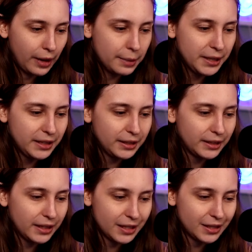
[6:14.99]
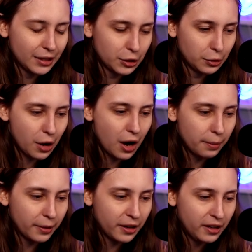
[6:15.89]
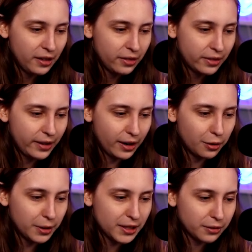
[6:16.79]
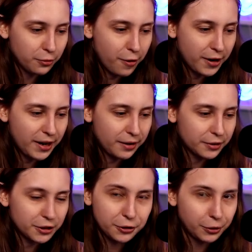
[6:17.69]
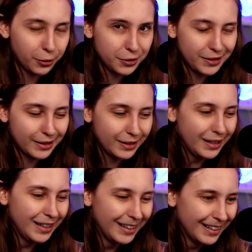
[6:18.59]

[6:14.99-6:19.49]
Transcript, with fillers: I mean, this does look odd, but they always walk here, so you won't see it.